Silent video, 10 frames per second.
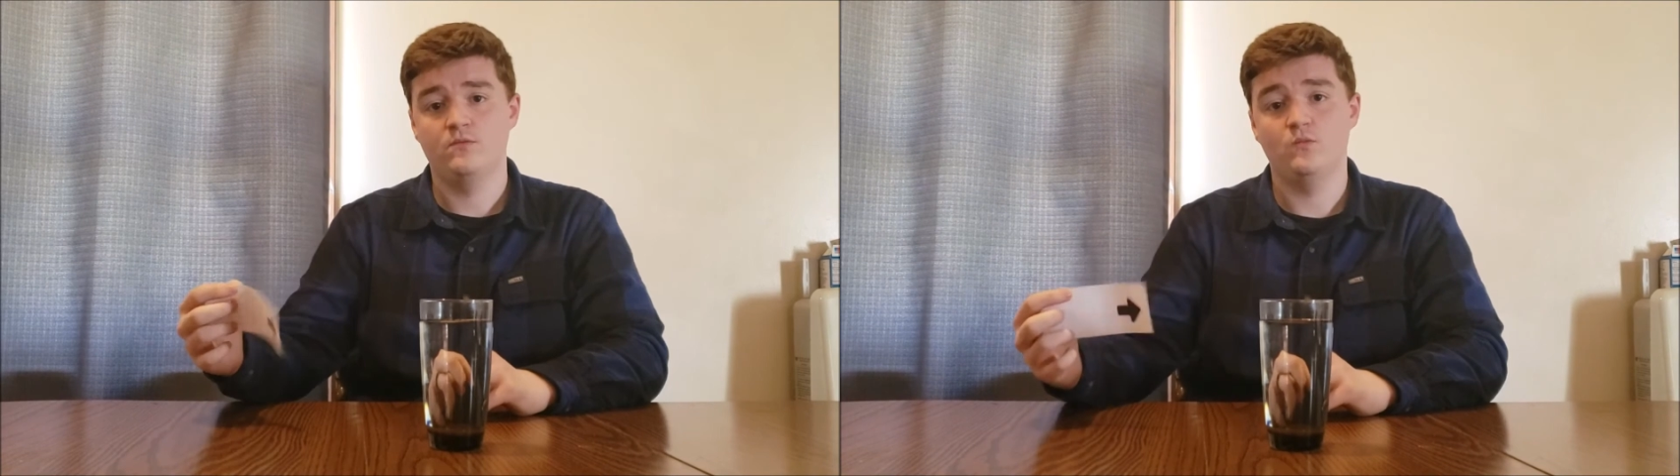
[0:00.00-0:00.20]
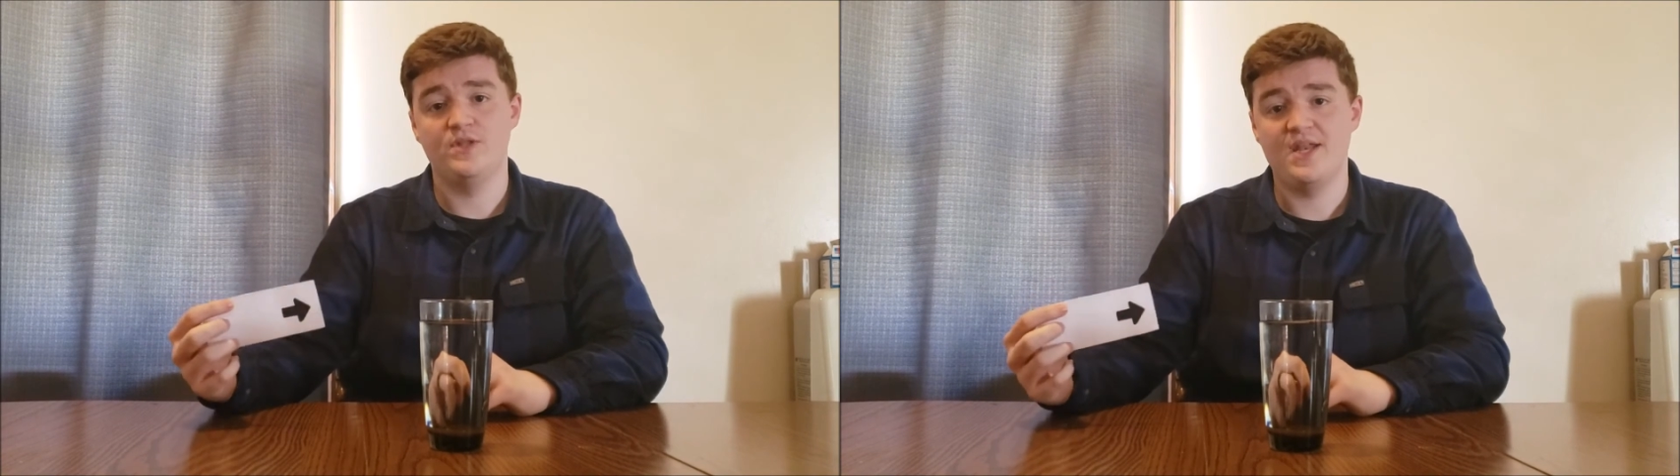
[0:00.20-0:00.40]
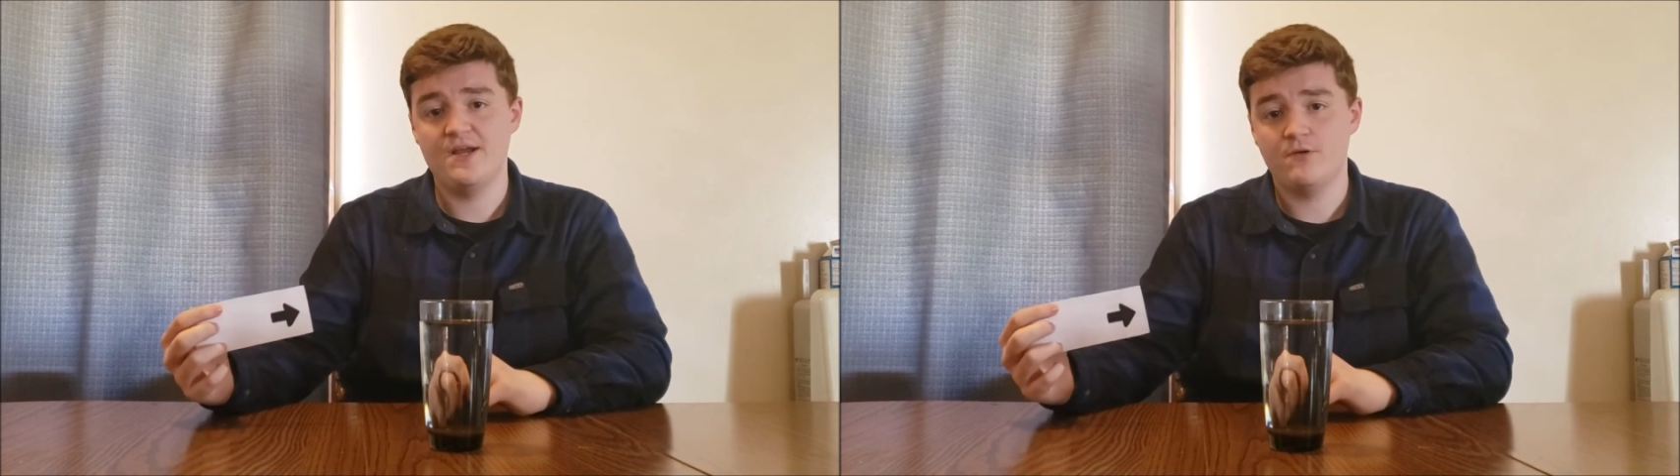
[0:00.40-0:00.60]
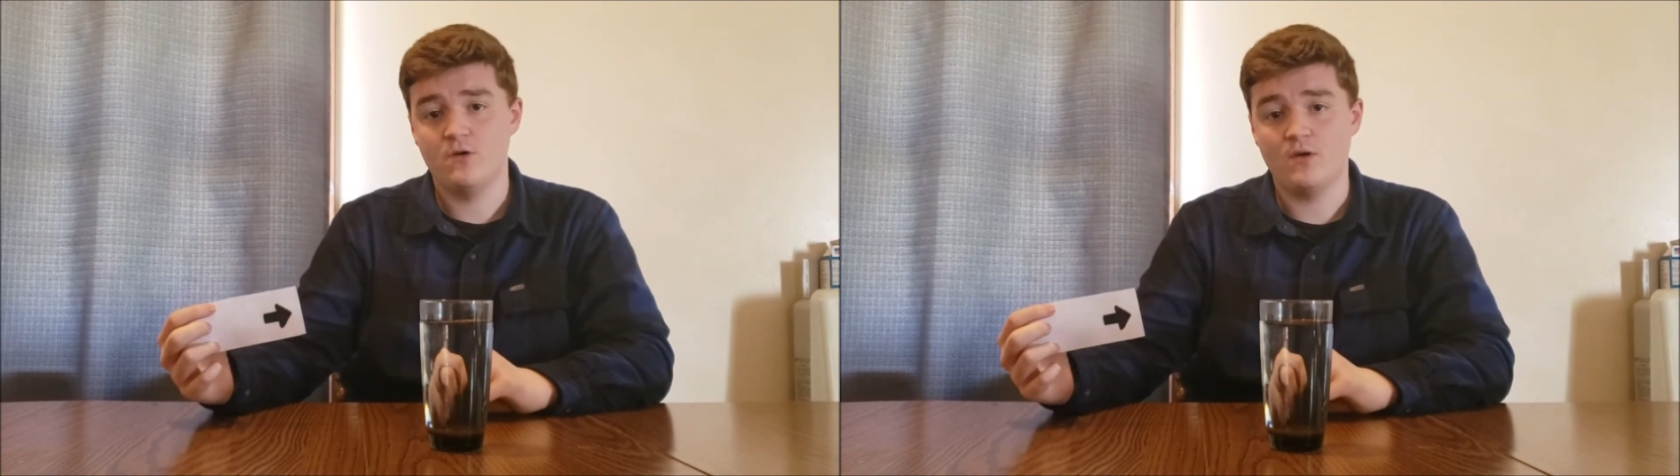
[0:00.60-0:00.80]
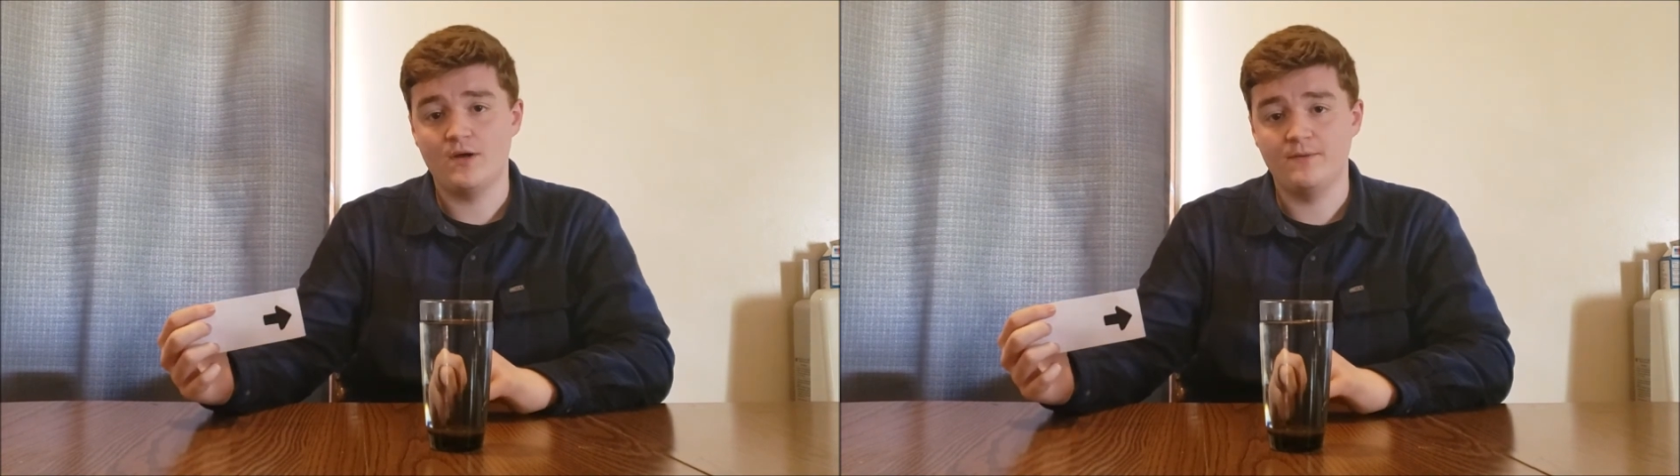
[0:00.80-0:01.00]
with an
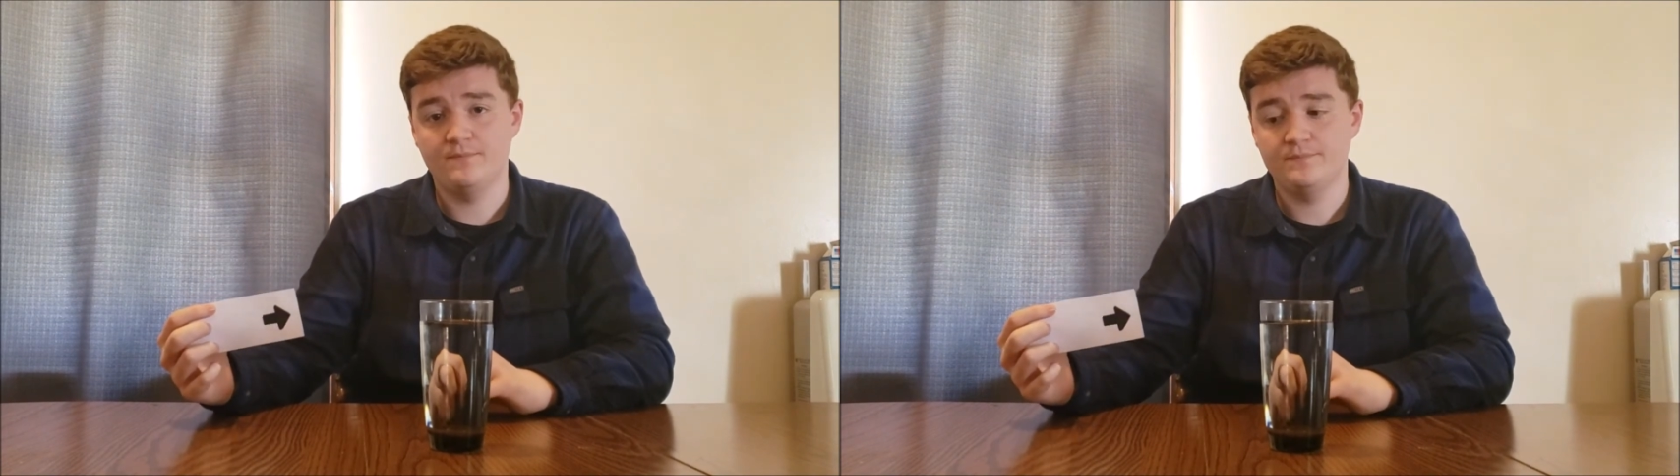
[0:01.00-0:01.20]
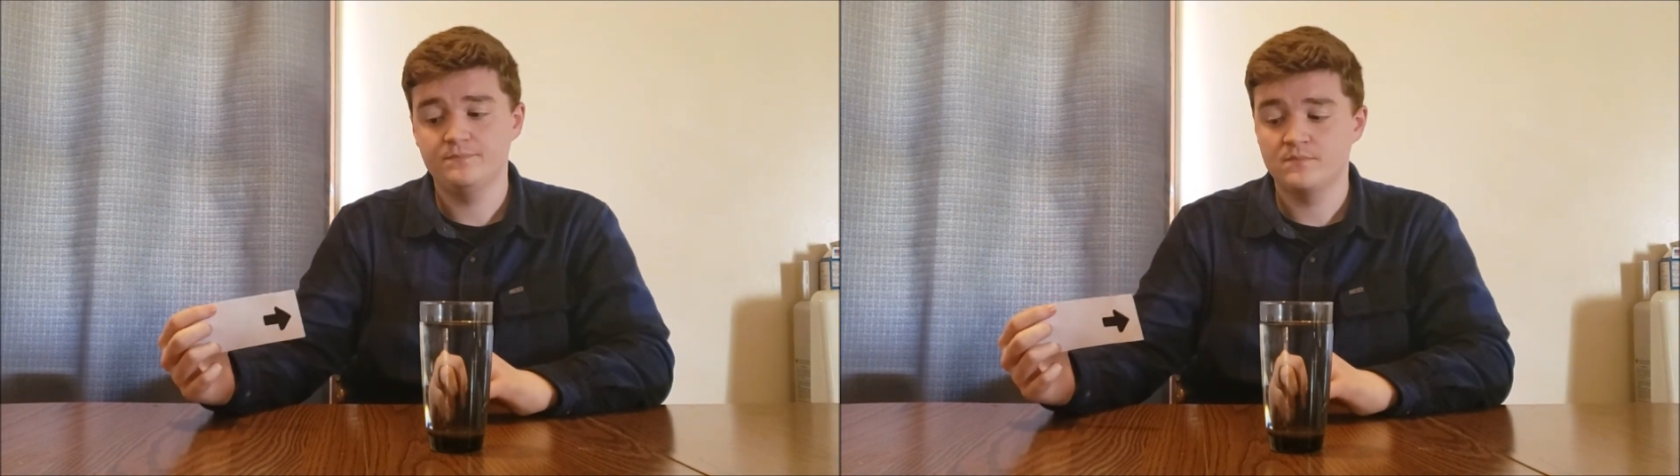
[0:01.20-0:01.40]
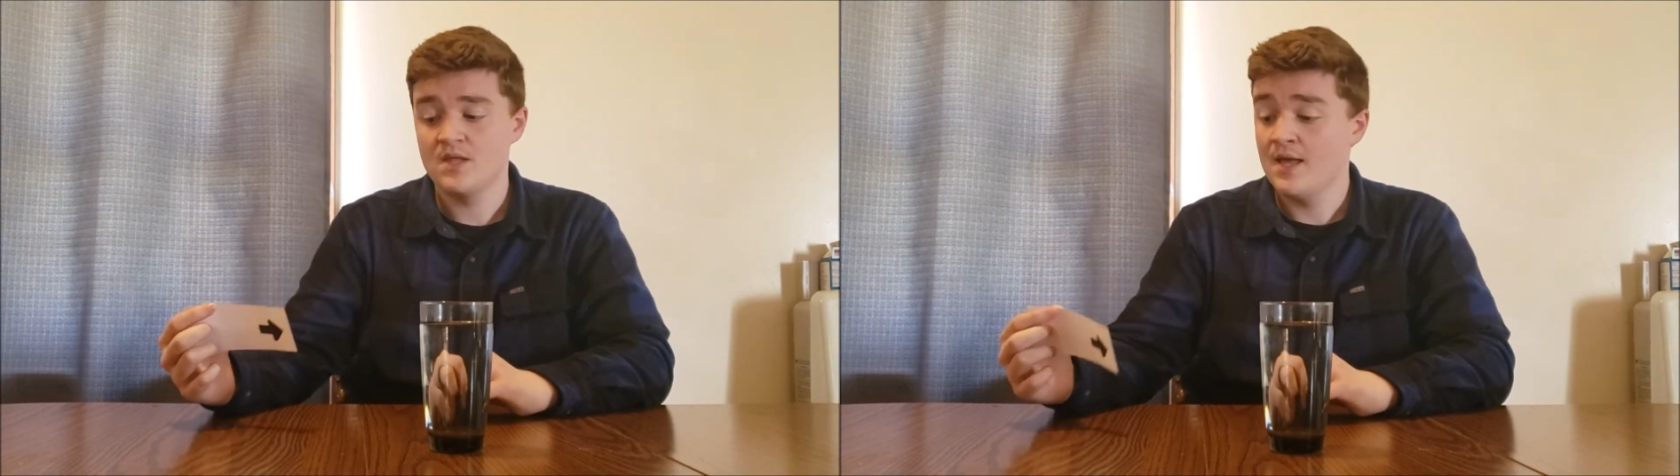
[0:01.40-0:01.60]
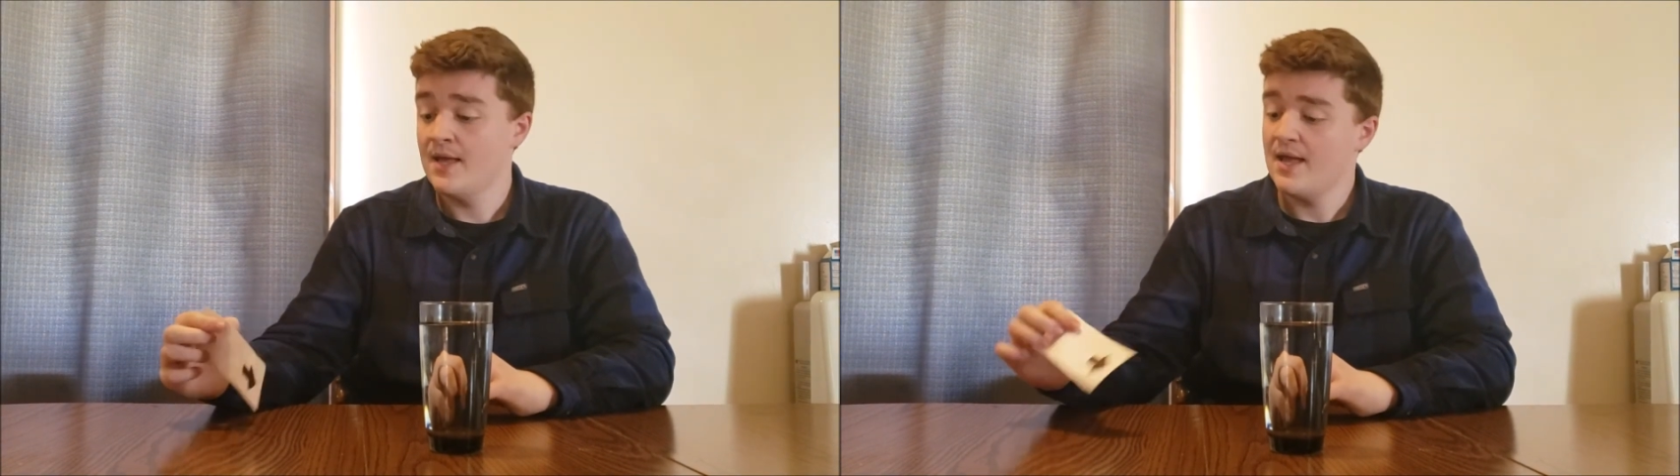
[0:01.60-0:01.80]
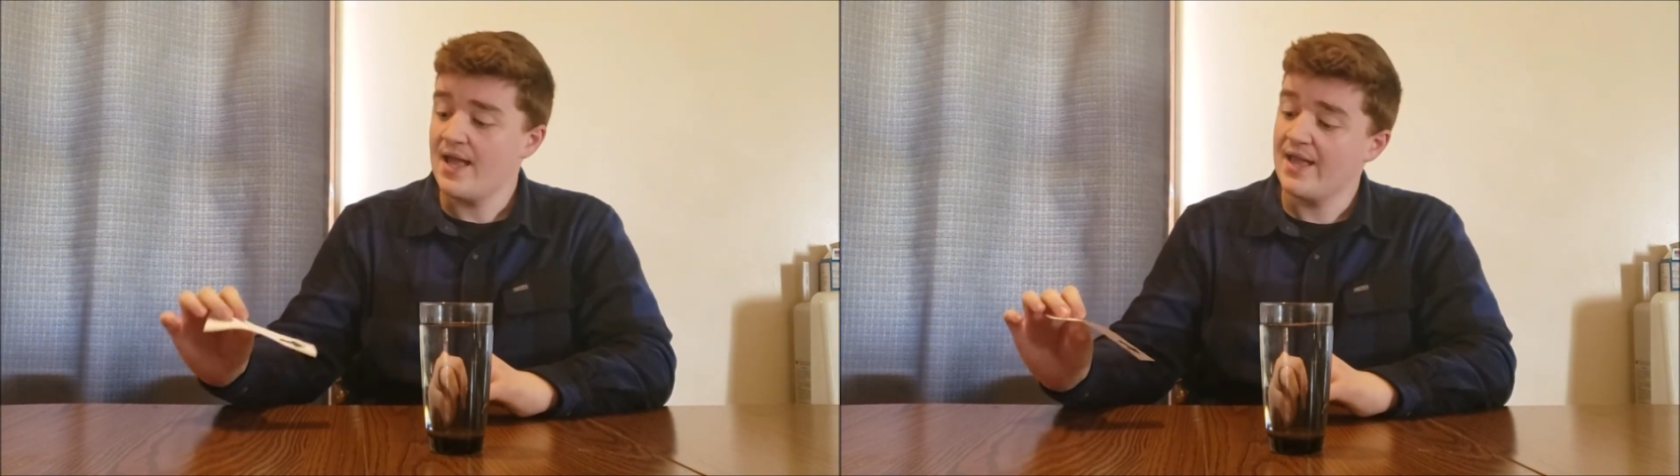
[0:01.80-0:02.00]
arrow on
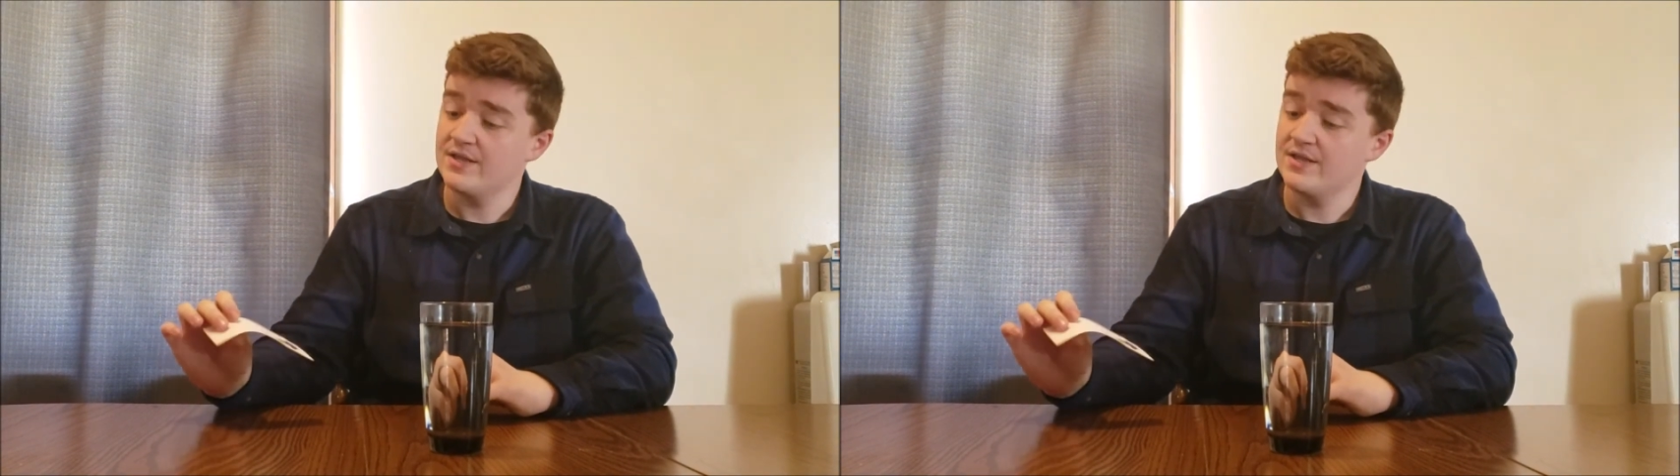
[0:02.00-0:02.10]
it.